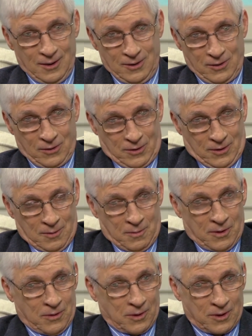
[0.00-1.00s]
just in
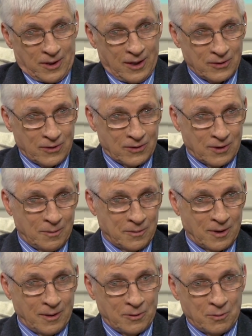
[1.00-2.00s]
my own classes,
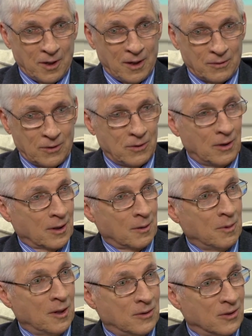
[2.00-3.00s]
sometimes we have to talk
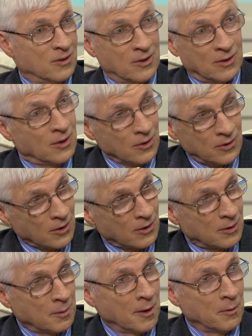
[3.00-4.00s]
about the
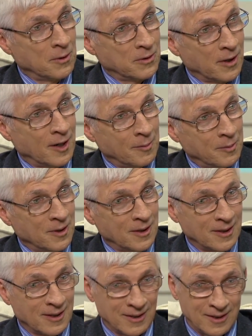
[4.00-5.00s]
statistics about what's
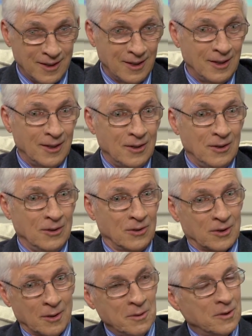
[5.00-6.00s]
happening, and you know,
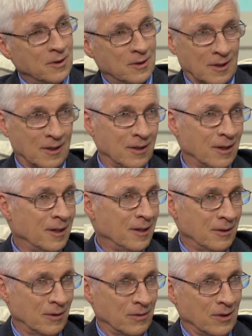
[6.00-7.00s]
some of the
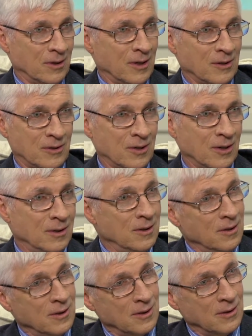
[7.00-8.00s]
decline over the last 10
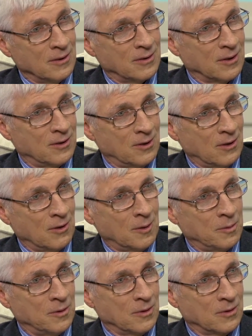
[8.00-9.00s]
years that show
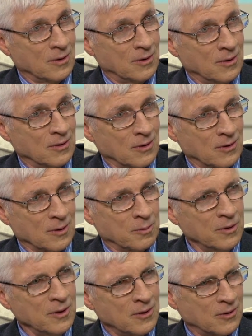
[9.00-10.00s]
up in the statistics is
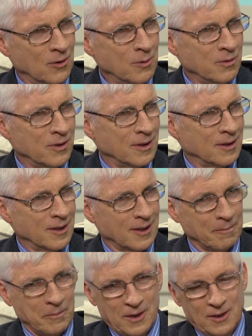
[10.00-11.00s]
pretty sobering,
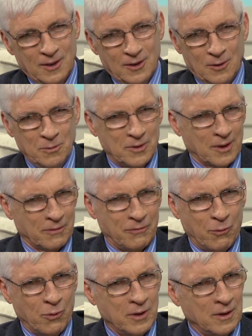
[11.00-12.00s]
like almost like
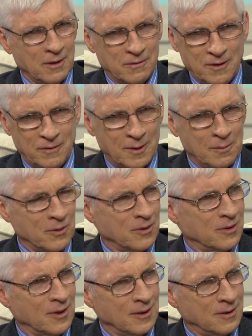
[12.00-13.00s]
40 or
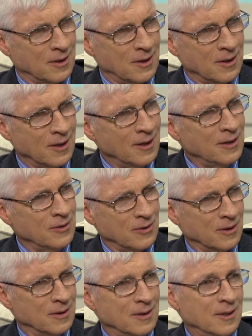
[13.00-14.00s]
50% declines
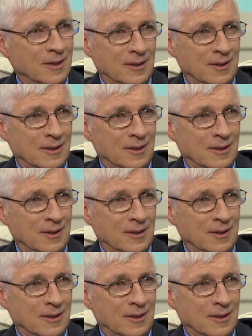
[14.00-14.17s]
in